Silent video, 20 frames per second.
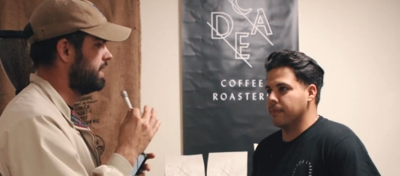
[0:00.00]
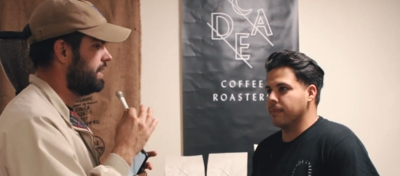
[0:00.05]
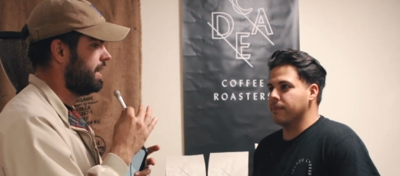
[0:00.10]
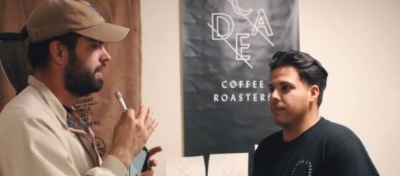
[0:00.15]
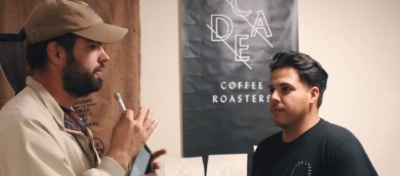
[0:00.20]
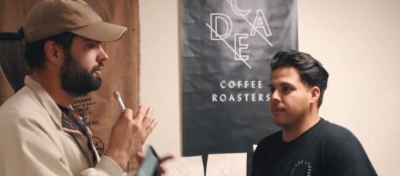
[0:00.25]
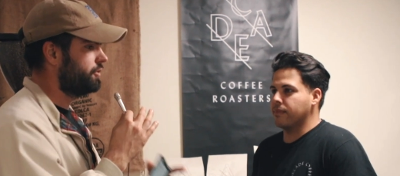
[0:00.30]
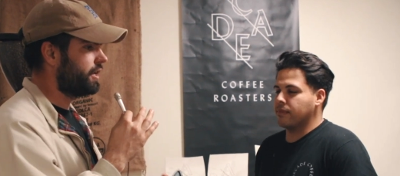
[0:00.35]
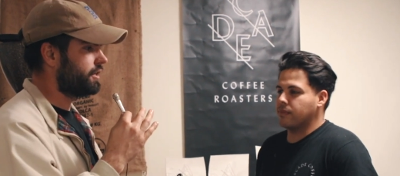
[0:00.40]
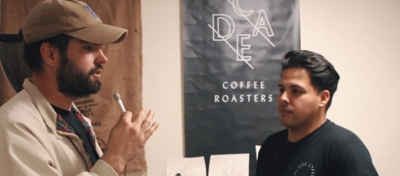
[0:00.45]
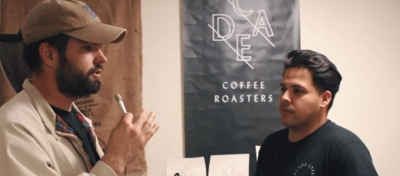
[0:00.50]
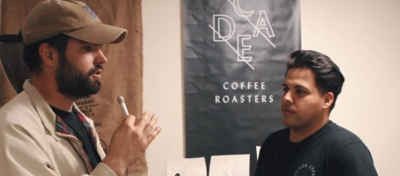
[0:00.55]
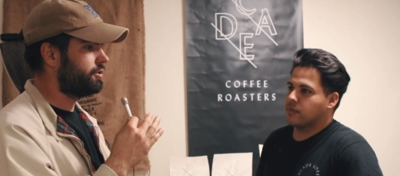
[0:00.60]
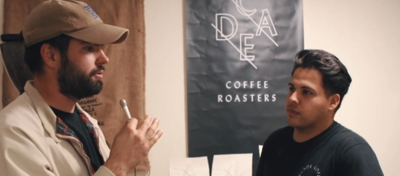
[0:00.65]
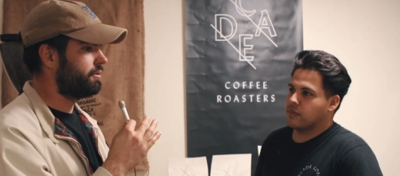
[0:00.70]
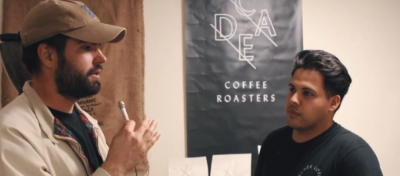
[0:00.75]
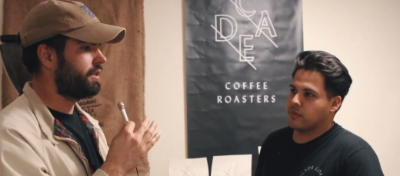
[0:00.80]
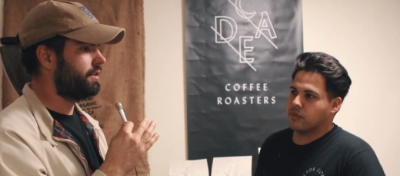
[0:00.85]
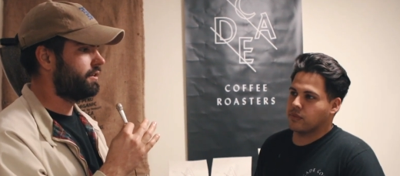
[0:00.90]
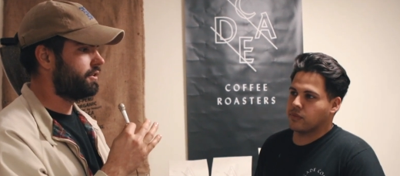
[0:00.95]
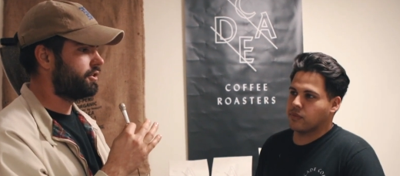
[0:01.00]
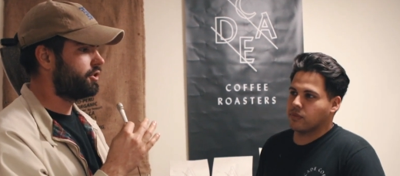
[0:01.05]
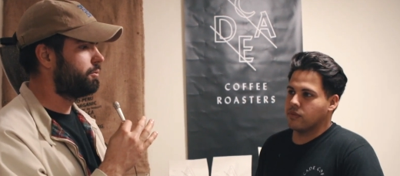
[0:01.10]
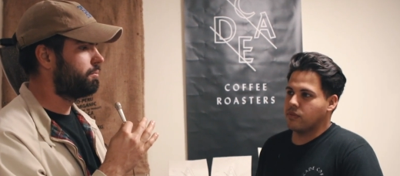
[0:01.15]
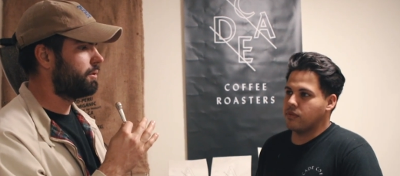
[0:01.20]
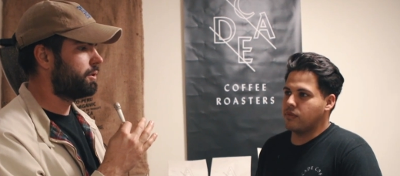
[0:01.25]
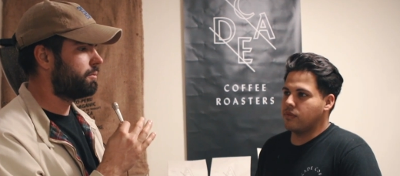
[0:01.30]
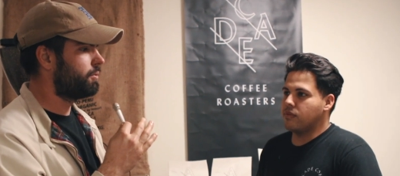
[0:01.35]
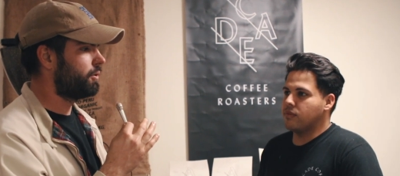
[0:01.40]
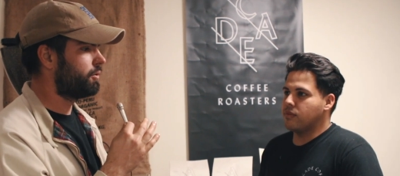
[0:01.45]
Speaker 1: and you guys are doing it in a
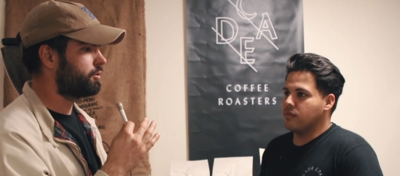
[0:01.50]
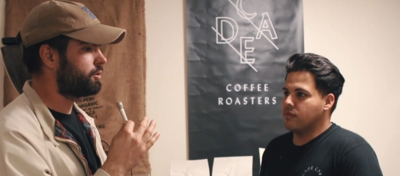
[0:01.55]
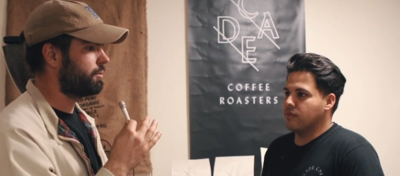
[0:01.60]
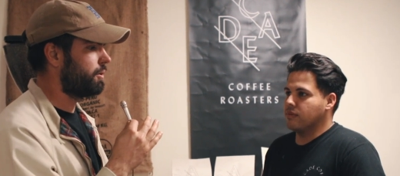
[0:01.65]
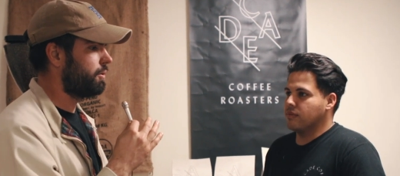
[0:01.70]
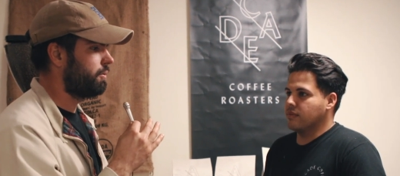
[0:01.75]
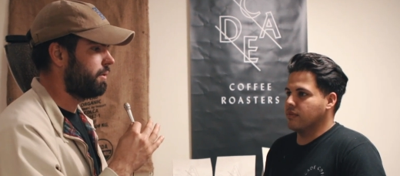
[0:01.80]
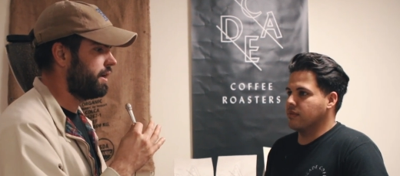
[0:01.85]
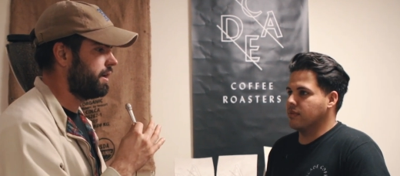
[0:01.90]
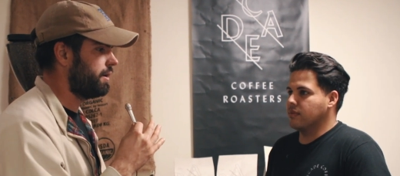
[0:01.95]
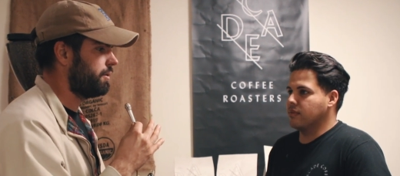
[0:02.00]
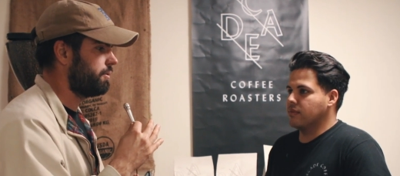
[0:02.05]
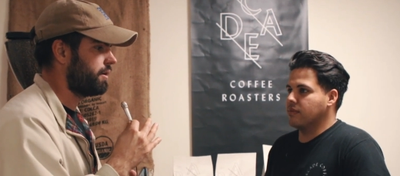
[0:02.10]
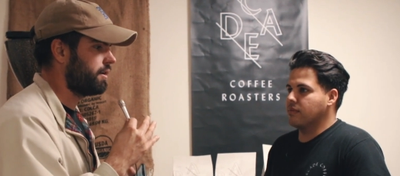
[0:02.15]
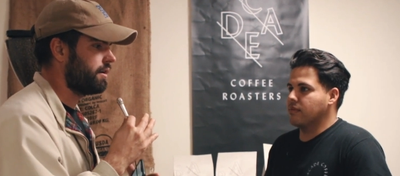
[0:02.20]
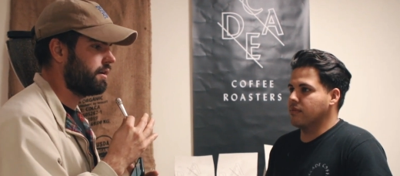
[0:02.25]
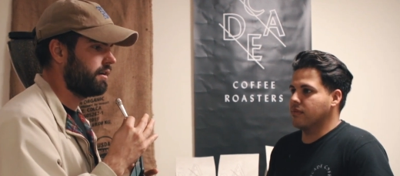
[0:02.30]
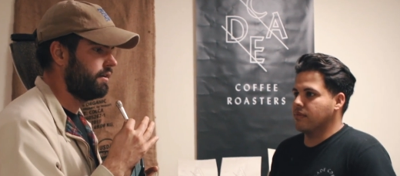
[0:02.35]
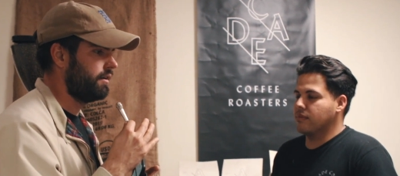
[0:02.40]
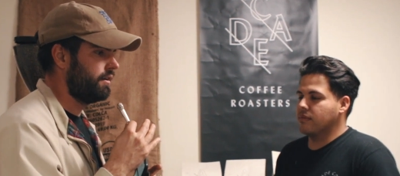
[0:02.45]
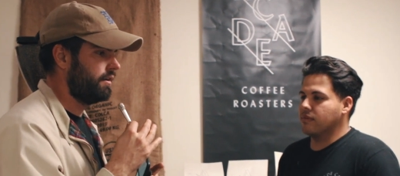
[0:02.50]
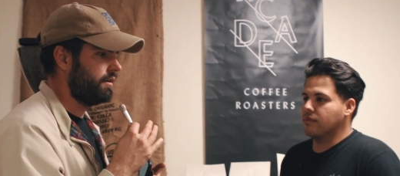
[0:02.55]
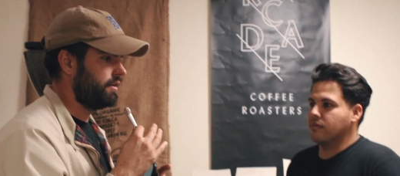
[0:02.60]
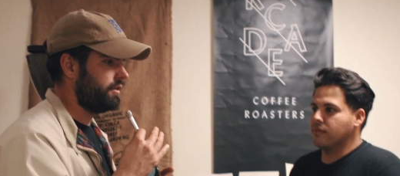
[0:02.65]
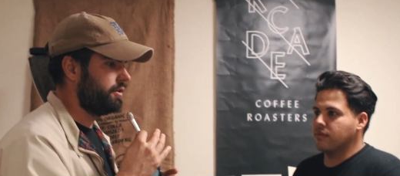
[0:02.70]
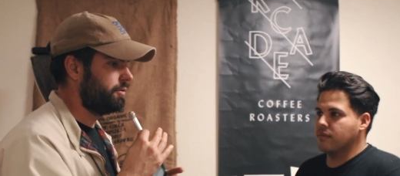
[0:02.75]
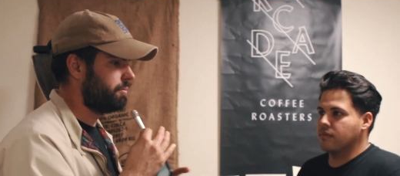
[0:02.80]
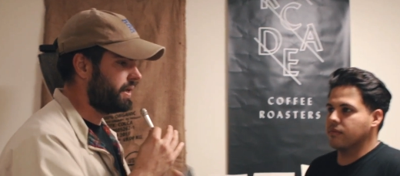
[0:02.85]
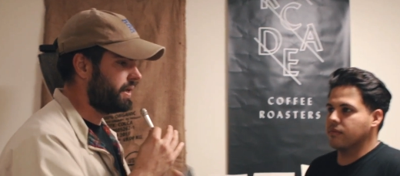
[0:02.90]
super approachable way where you're